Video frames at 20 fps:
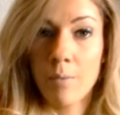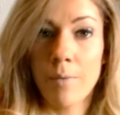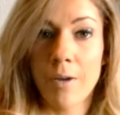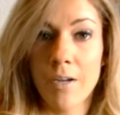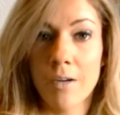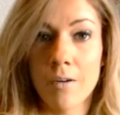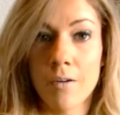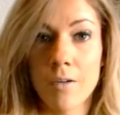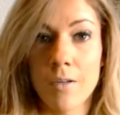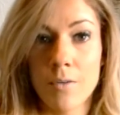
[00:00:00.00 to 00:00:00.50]
My
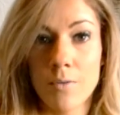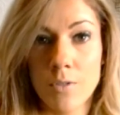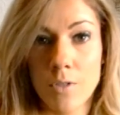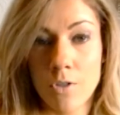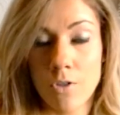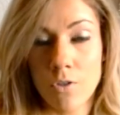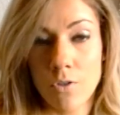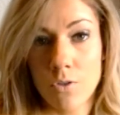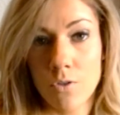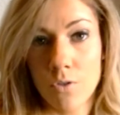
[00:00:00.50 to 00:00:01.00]
cardio
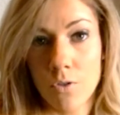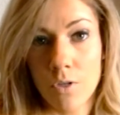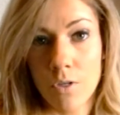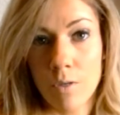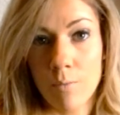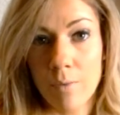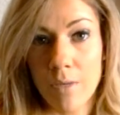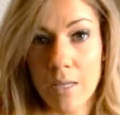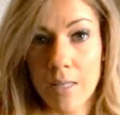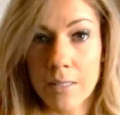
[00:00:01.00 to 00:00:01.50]
sessions are going
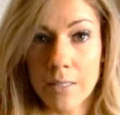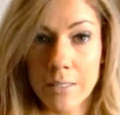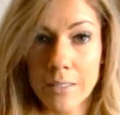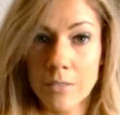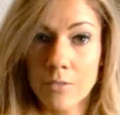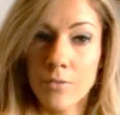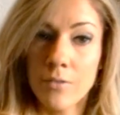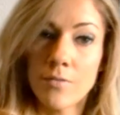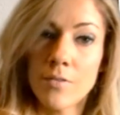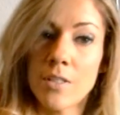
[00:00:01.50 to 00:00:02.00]
to be at
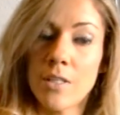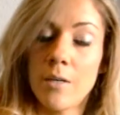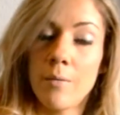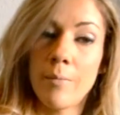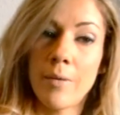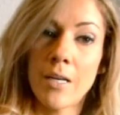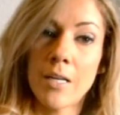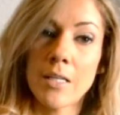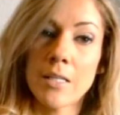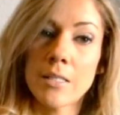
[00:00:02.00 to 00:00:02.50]
least 15
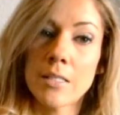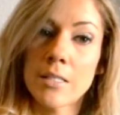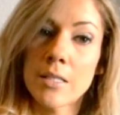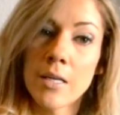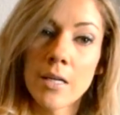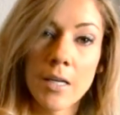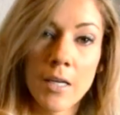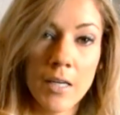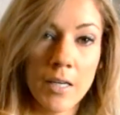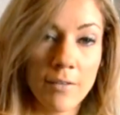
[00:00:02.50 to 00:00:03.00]
minutes.
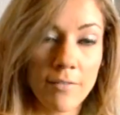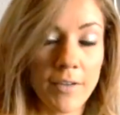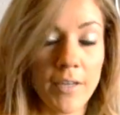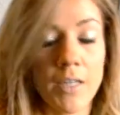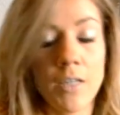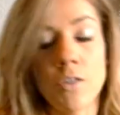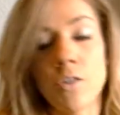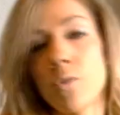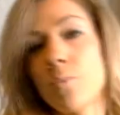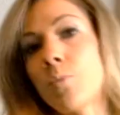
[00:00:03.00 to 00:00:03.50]
If I
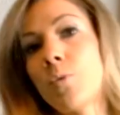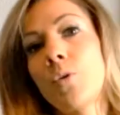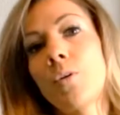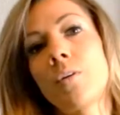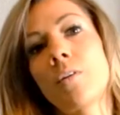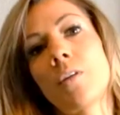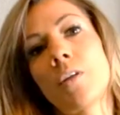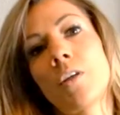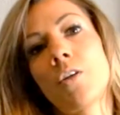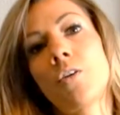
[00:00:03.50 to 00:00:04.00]
can do
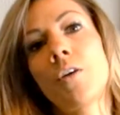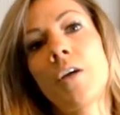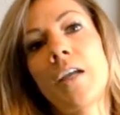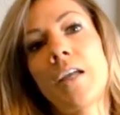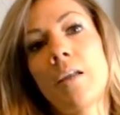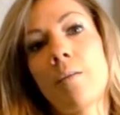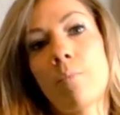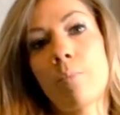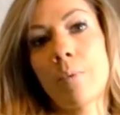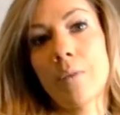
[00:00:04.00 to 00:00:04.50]
more, then
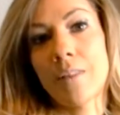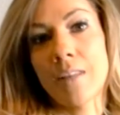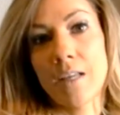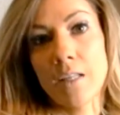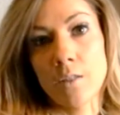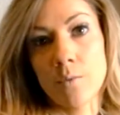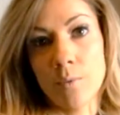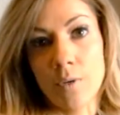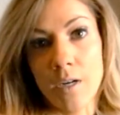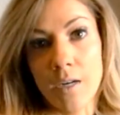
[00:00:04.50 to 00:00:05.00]
great, but
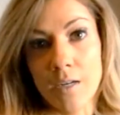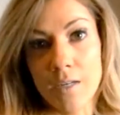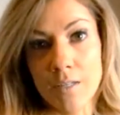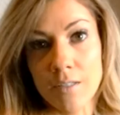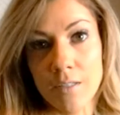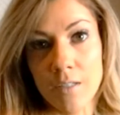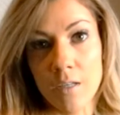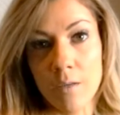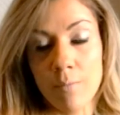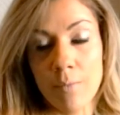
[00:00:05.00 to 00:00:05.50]
that's what I need
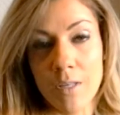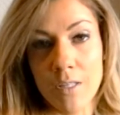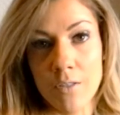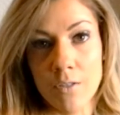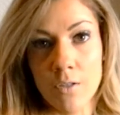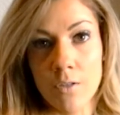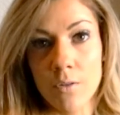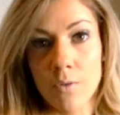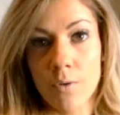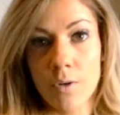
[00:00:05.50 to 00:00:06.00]
to commit
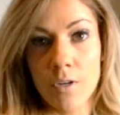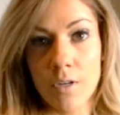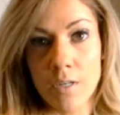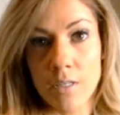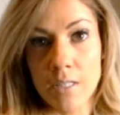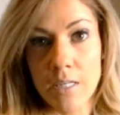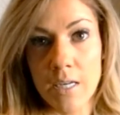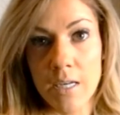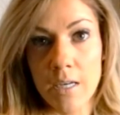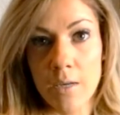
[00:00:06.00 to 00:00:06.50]
to on a
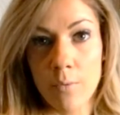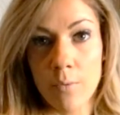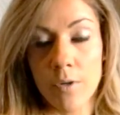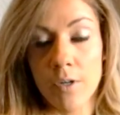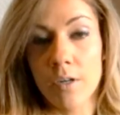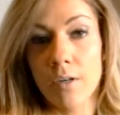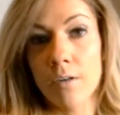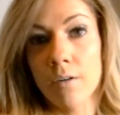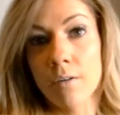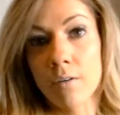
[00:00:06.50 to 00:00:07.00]
day
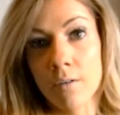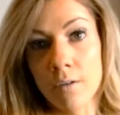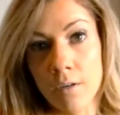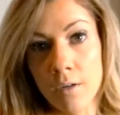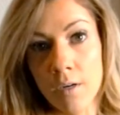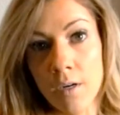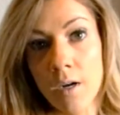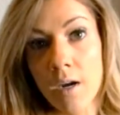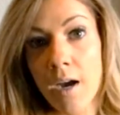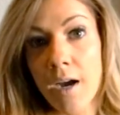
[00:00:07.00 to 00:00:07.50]
where
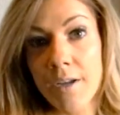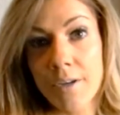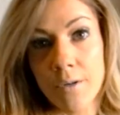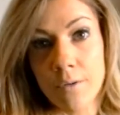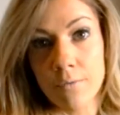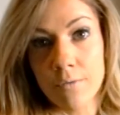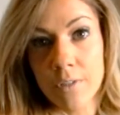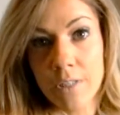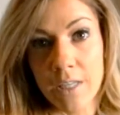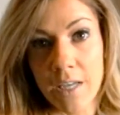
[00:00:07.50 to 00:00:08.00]
I
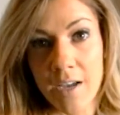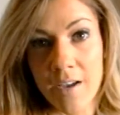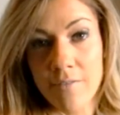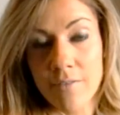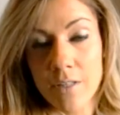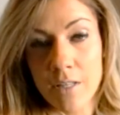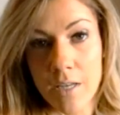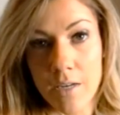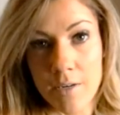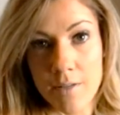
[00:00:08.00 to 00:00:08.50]
don't really have
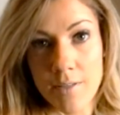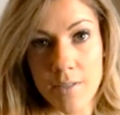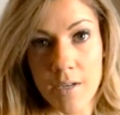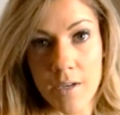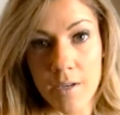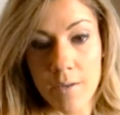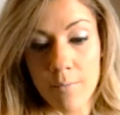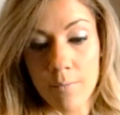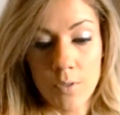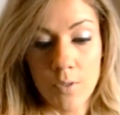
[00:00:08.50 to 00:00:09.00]
a lot of
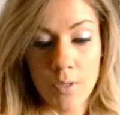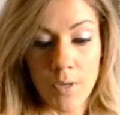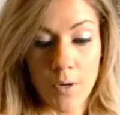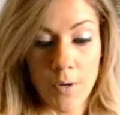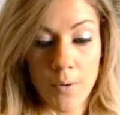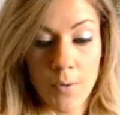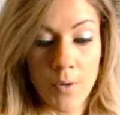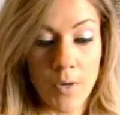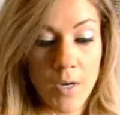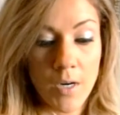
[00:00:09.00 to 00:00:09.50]
time.
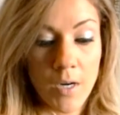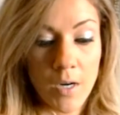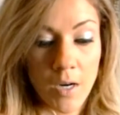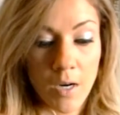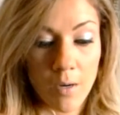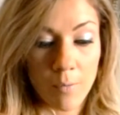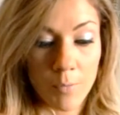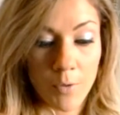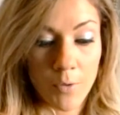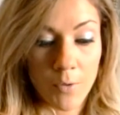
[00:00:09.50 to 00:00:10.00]
So
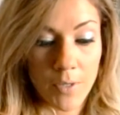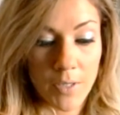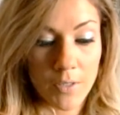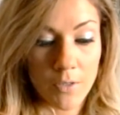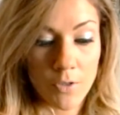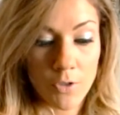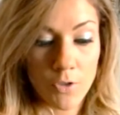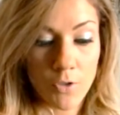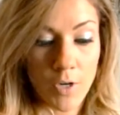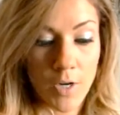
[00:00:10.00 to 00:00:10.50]
I'm going
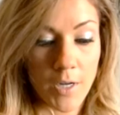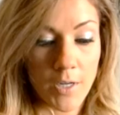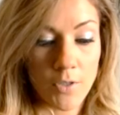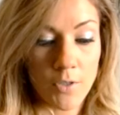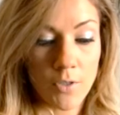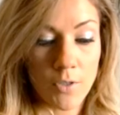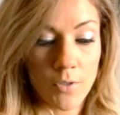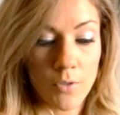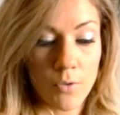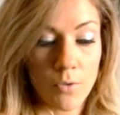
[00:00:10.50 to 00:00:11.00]
to try
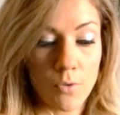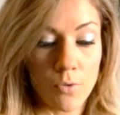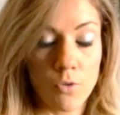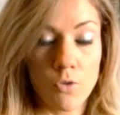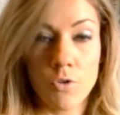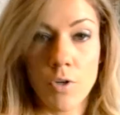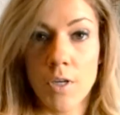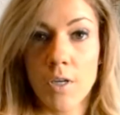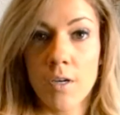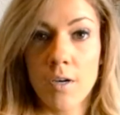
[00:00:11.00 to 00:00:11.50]
to
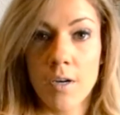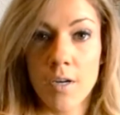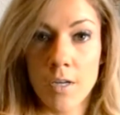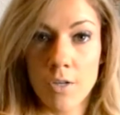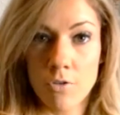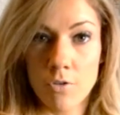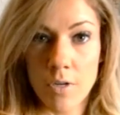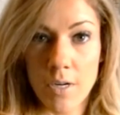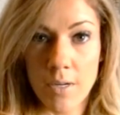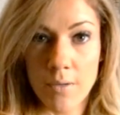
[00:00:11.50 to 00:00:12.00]
drink
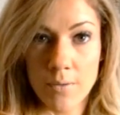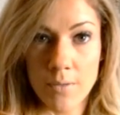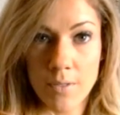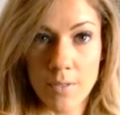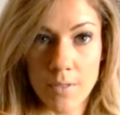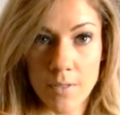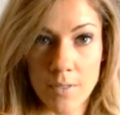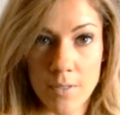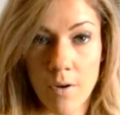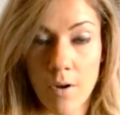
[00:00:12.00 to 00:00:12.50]
100
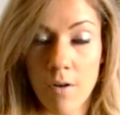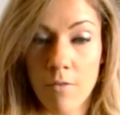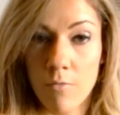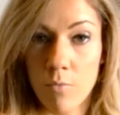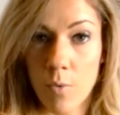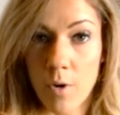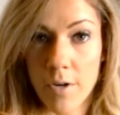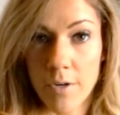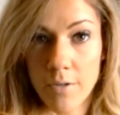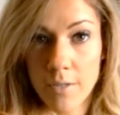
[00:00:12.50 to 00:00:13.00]
ounces of
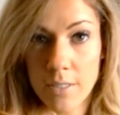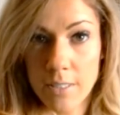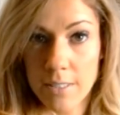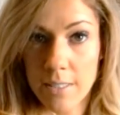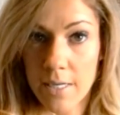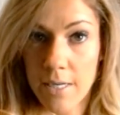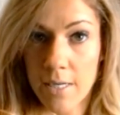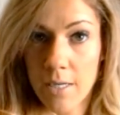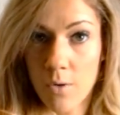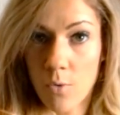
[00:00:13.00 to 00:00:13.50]
water a
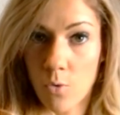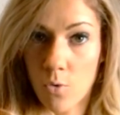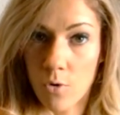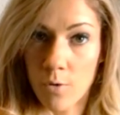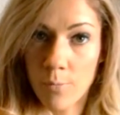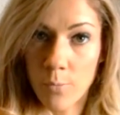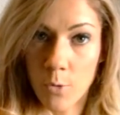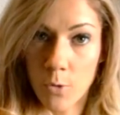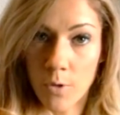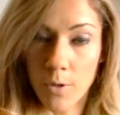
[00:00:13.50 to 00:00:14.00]
day or
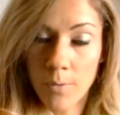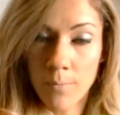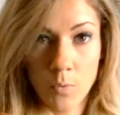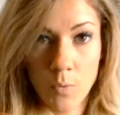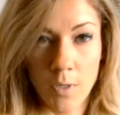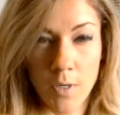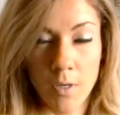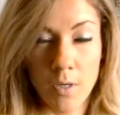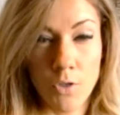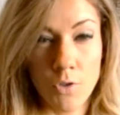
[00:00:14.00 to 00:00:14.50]
more,
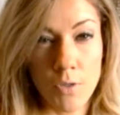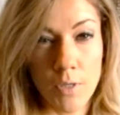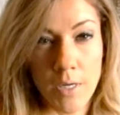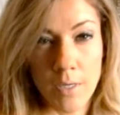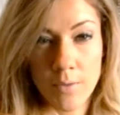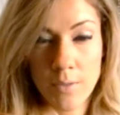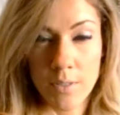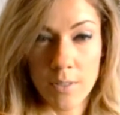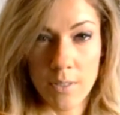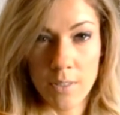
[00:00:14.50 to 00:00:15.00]
between 100
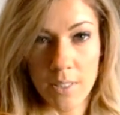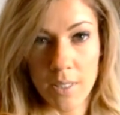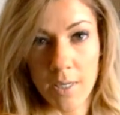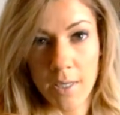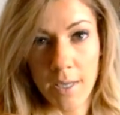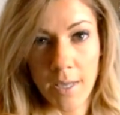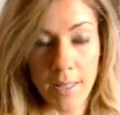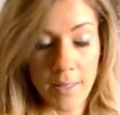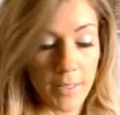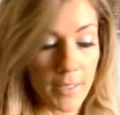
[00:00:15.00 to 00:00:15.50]
ounces and a
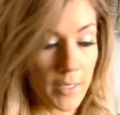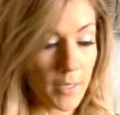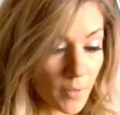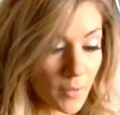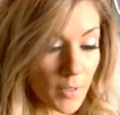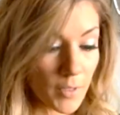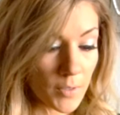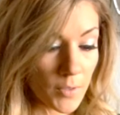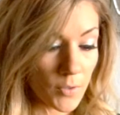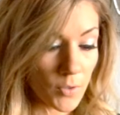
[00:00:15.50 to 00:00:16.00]
gallon.
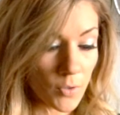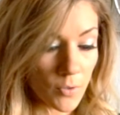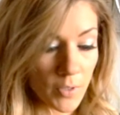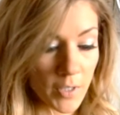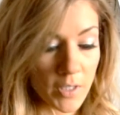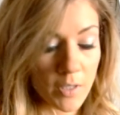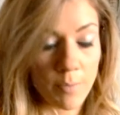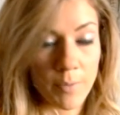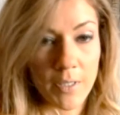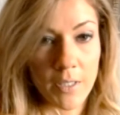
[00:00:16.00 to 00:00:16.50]
This is
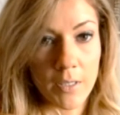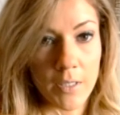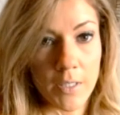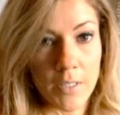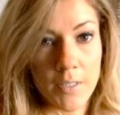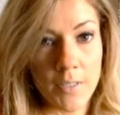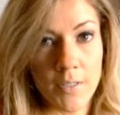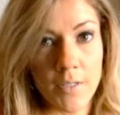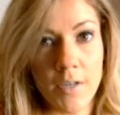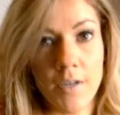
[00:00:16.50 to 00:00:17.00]
going to be a
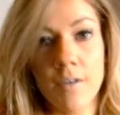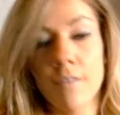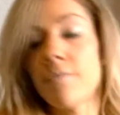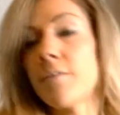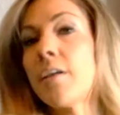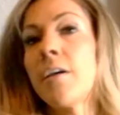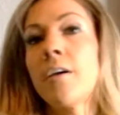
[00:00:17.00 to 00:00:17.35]
list of the